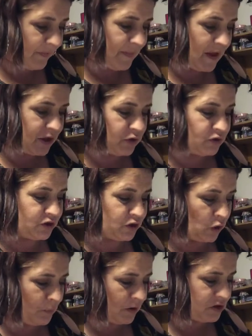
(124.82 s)
thank you
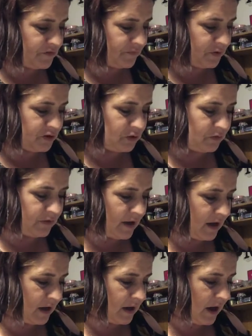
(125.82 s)
so much for doing that.